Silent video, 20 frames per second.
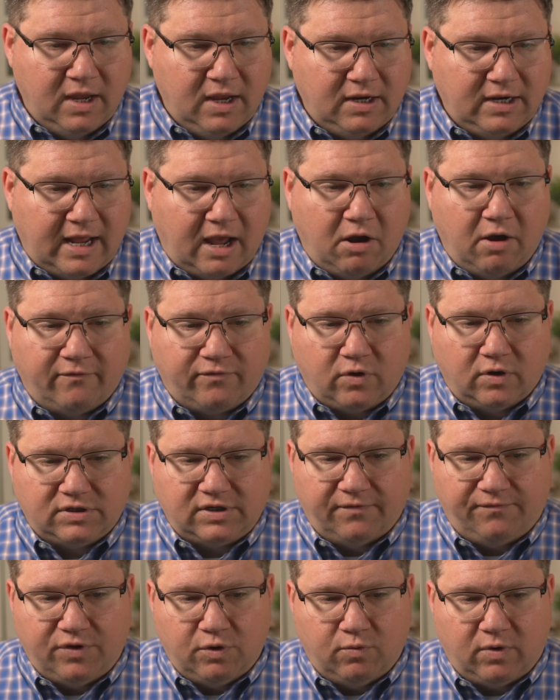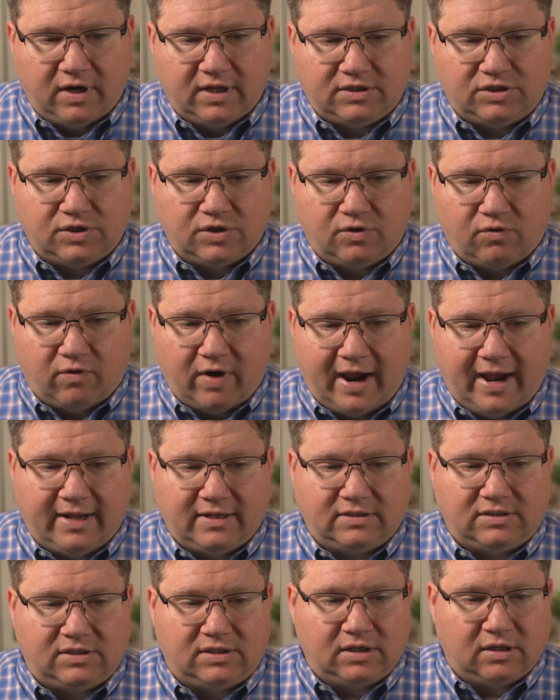Now, of course, if you wanted to
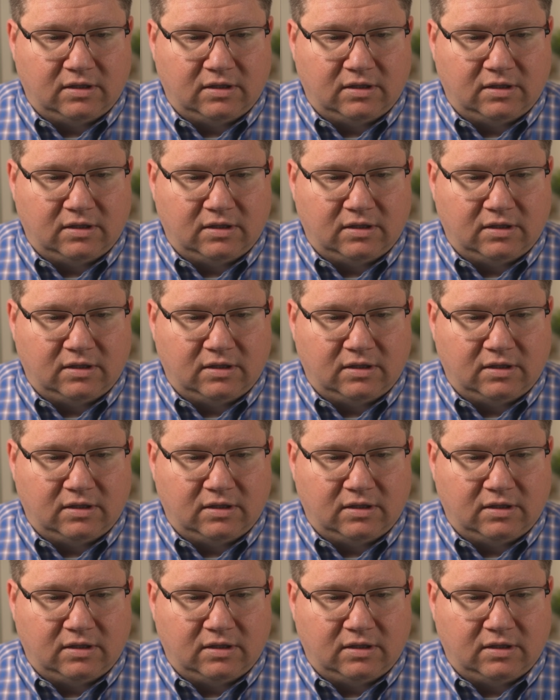grant